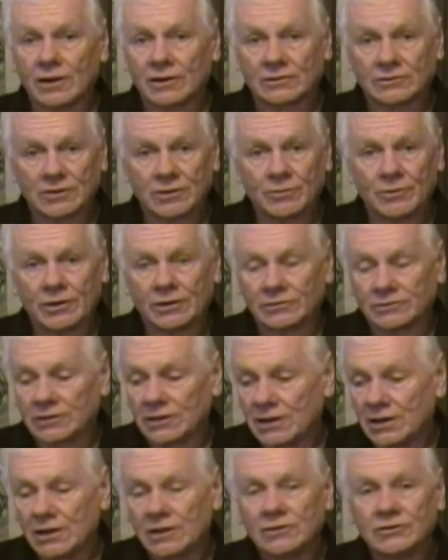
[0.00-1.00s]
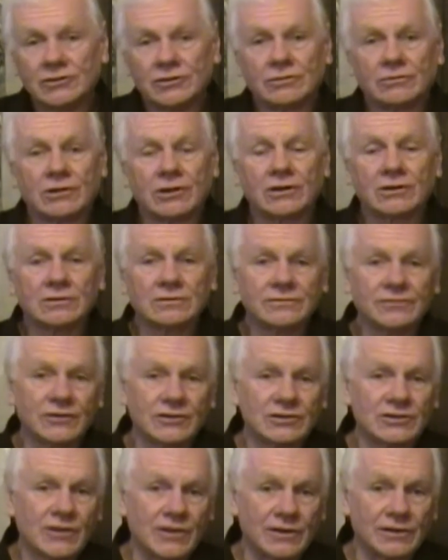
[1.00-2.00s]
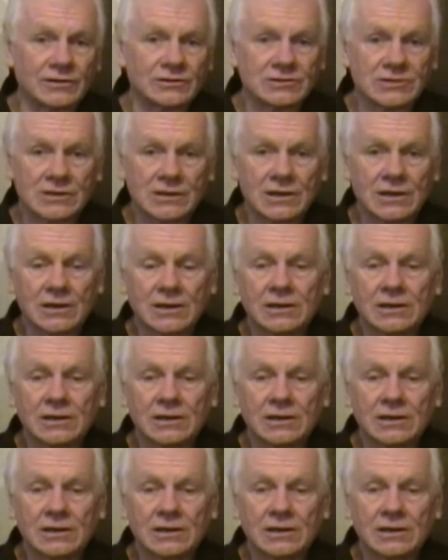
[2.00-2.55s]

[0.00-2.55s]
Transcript: around about doing goofy things,